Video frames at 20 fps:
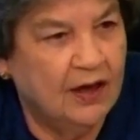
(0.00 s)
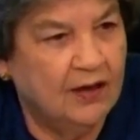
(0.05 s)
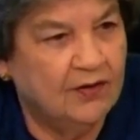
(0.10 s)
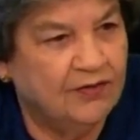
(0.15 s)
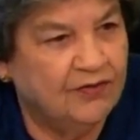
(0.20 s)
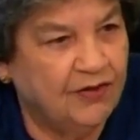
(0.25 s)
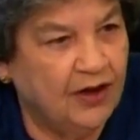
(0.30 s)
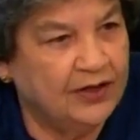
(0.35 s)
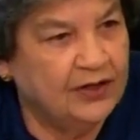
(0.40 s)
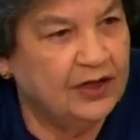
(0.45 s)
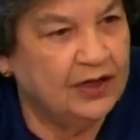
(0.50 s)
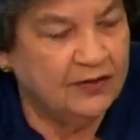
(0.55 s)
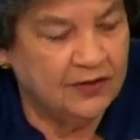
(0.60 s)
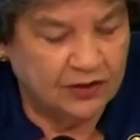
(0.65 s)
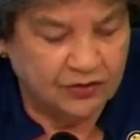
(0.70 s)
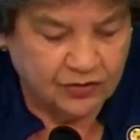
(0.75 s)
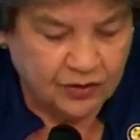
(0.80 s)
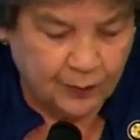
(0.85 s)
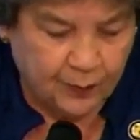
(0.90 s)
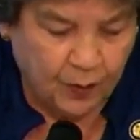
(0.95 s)
Funding
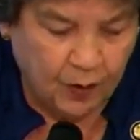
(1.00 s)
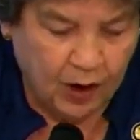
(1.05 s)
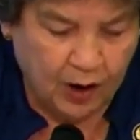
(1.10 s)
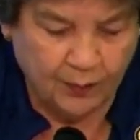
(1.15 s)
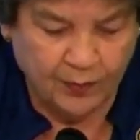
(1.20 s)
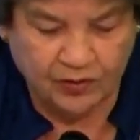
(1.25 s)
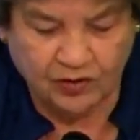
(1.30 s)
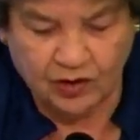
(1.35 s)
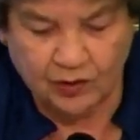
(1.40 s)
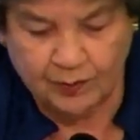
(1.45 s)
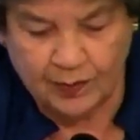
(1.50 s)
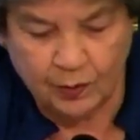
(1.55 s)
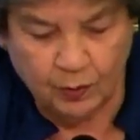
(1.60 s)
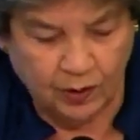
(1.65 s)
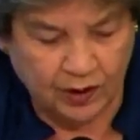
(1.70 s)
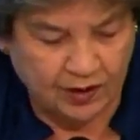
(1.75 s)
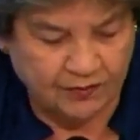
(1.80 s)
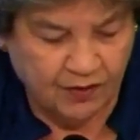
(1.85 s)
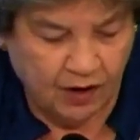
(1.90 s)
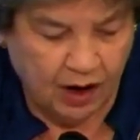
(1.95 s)
this department should be
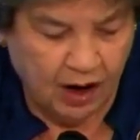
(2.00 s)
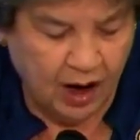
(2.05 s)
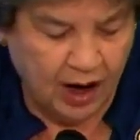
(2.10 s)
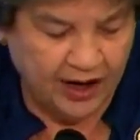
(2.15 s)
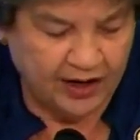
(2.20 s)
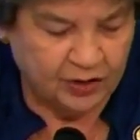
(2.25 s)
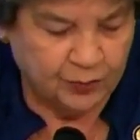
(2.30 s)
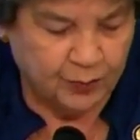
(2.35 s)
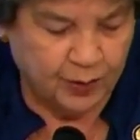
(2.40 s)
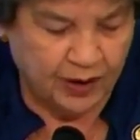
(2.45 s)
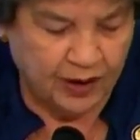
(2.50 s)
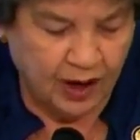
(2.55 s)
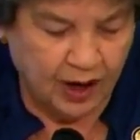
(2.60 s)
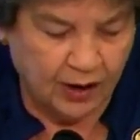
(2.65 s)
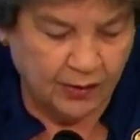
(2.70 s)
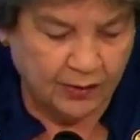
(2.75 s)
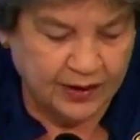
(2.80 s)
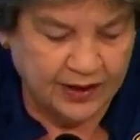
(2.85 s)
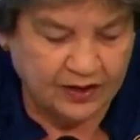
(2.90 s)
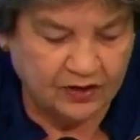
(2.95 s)
one of our highest
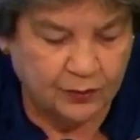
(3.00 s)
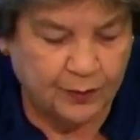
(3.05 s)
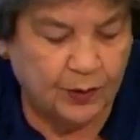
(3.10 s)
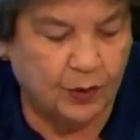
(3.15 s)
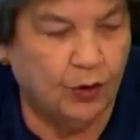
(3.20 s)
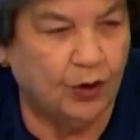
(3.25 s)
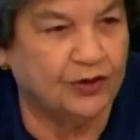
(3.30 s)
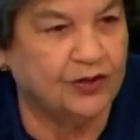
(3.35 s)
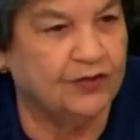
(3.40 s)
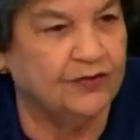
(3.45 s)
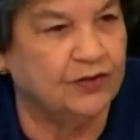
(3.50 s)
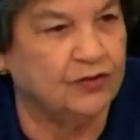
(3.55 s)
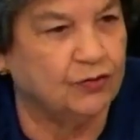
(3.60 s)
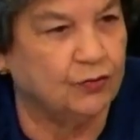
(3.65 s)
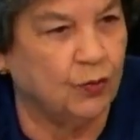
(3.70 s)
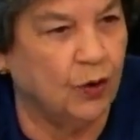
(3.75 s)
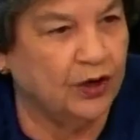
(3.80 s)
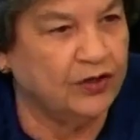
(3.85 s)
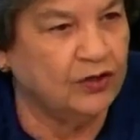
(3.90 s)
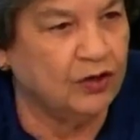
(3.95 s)
priorities because if
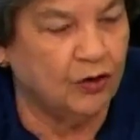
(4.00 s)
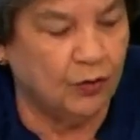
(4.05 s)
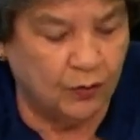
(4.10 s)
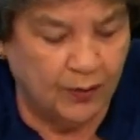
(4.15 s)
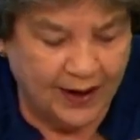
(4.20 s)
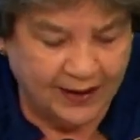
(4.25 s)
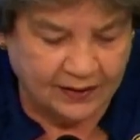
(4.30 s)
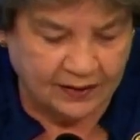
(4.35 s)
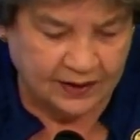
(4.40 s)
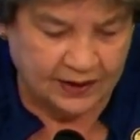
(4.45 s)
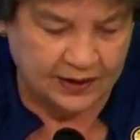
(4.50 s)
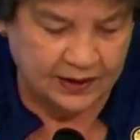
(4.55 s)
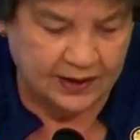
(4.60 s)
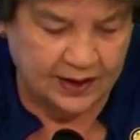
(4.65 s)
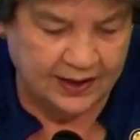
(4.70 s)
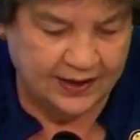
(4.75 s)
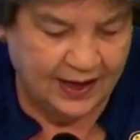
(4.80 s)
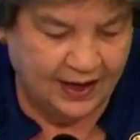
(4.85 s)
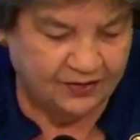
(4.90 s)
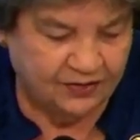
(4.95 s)
it's run correctly,
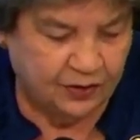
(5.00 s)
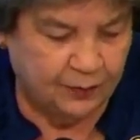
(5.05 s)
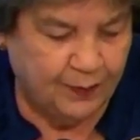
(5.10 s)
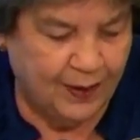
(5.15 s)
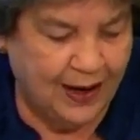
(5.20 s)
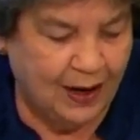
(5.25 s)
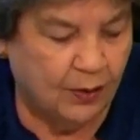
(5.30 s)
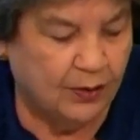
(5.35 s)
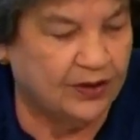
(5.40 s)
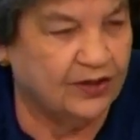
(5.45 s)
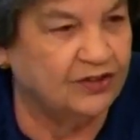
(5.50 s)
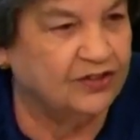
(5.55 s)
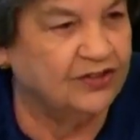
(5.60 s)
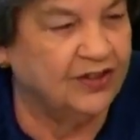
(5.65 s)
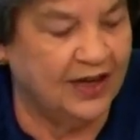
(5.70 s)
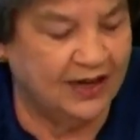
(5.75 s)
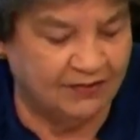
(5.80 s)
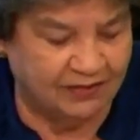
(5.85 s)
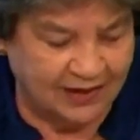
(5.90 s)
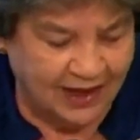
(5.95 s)
it has the power to
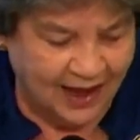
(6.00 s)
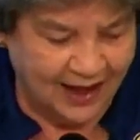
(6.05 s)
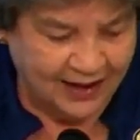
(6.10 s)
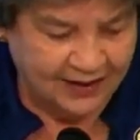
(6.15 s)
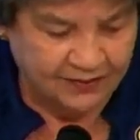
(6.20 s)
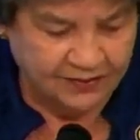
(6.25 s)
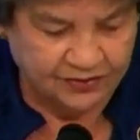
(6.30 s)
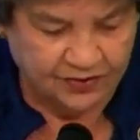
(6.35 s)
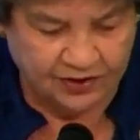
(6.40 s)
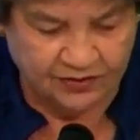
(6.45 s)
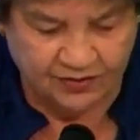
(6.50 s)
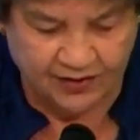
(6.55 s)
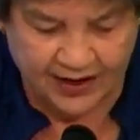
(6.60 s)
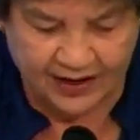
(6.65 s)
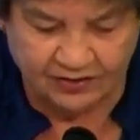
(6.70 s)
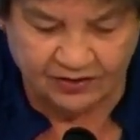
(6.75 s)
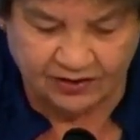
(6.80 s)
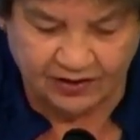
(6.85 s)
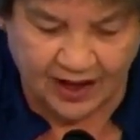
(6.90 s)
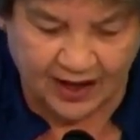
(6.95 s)
save lives,
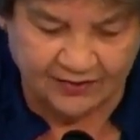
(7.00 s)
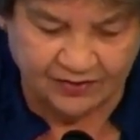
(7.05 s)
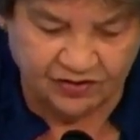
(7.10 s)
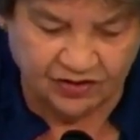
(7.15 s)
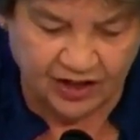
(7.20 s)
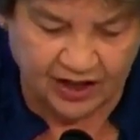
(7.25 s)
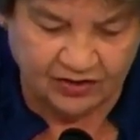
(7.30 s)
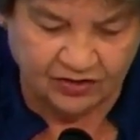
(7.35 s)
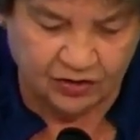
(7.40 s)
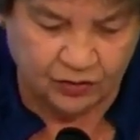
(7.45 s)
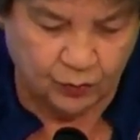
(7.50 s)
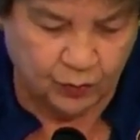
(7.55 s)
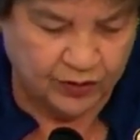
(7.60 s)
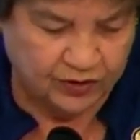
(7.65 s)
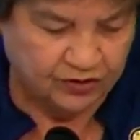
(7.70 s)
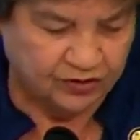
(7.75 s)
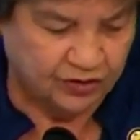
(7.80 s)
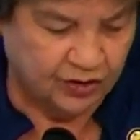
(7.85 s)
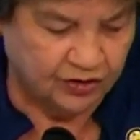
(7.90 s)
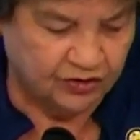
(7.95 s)
advance life-changing
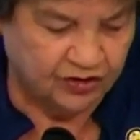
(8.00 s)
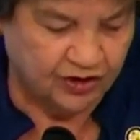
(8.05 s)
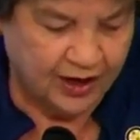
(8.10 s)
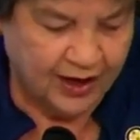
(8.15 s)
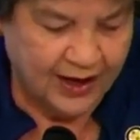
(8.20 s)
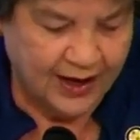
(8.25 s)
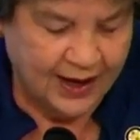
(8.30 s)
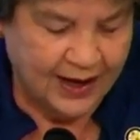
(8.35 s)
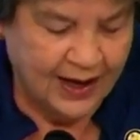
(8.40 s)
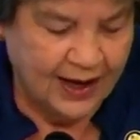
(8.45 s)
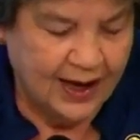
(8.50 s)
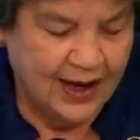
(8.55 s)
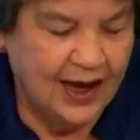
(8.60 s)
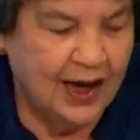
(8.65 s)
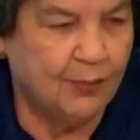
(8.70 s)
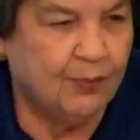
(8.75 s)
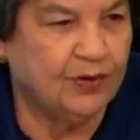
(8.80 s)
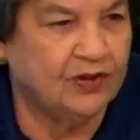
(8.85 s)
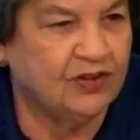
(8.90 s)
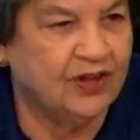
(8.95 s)
research,
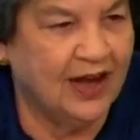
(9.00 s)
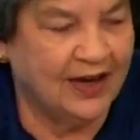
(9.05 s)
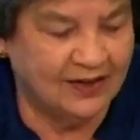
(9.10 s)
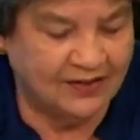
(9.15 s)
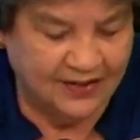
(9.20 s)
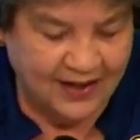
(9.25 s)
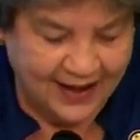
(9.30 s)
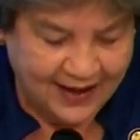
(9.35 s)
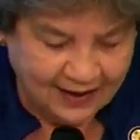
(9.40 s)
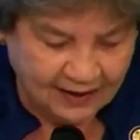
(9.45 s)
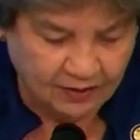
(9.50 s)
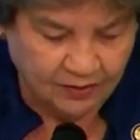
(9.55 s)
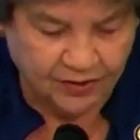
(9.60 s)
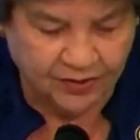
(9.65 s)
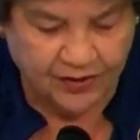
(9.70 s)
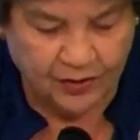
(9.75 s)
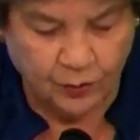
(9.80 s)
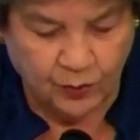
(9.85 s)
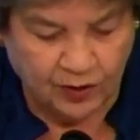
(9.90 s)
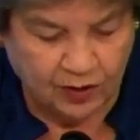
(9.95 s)
and protect the
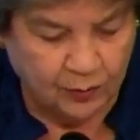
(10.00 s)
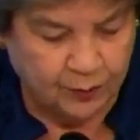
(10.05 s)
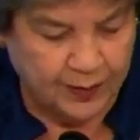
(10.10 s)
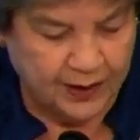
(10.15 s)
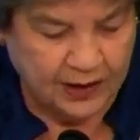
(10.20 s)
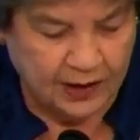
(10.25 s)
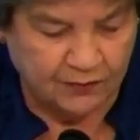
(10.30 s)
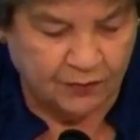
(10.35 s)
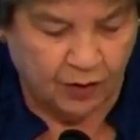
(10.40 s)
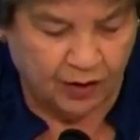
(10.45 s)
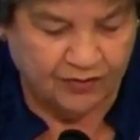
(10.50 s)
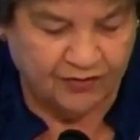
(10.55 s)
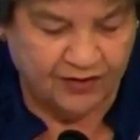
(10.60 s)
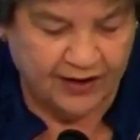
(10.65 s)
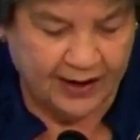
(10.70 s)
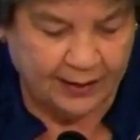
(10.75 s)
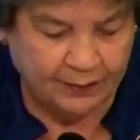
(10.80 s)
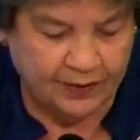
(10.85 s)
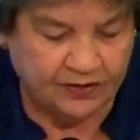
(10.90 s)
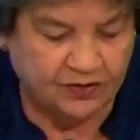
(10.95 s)
health and well-being of our
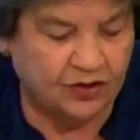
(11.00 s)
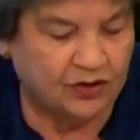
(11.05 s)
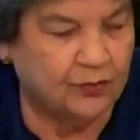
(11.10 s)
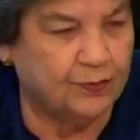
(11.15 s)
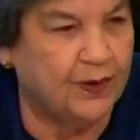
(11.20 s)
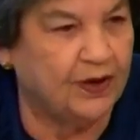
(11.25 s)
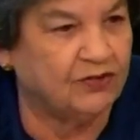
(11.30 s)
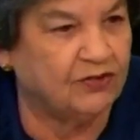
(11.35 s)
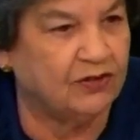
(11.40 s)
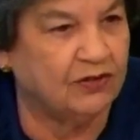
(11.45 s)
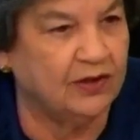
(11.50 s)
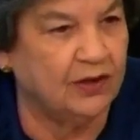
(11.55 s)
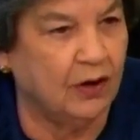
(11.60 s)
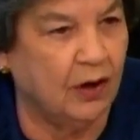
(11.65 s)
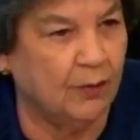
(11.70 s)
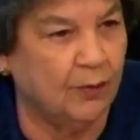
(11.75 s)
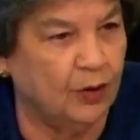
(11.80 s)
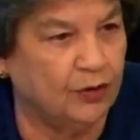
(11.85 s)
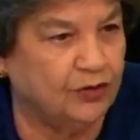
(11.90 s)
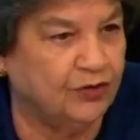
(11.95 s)
families, especially
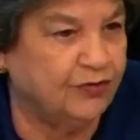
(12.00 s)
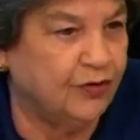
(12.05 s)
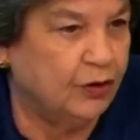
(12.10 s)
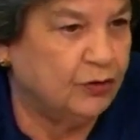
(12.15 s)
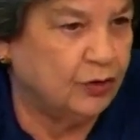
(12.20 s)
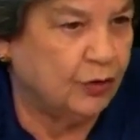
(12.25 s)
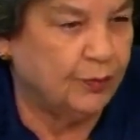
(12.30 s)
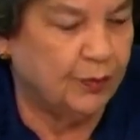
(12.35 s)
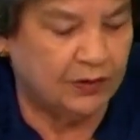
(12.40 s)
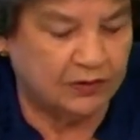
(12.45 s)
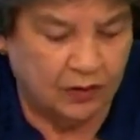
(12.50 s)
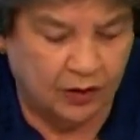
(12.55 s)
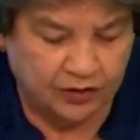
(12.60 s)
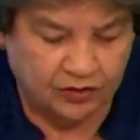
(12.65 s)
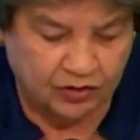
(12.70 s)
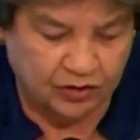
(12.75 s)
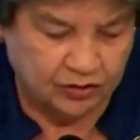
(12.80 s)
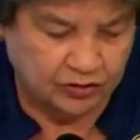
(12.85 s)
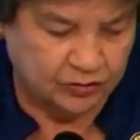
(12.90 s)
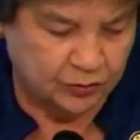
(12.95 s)
our most vulnerable, our
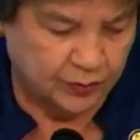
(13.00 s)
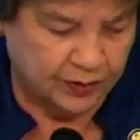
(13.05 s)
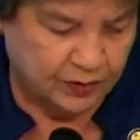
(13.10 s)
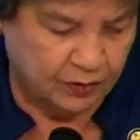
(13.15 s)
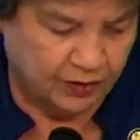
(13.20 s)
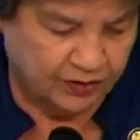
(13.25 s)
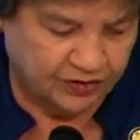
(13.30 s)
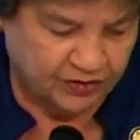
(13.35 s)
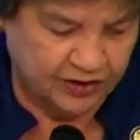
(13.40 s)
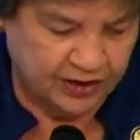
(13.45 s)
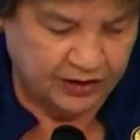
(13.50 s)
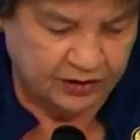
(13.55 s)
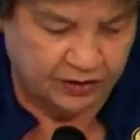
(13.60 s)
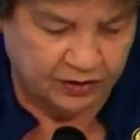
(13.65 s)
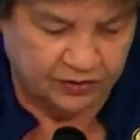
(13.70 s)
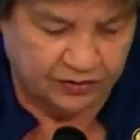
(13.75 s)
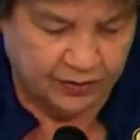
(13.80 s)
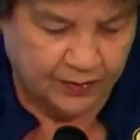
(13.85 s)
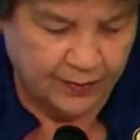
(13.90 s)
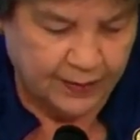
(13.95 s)
children, our seniors.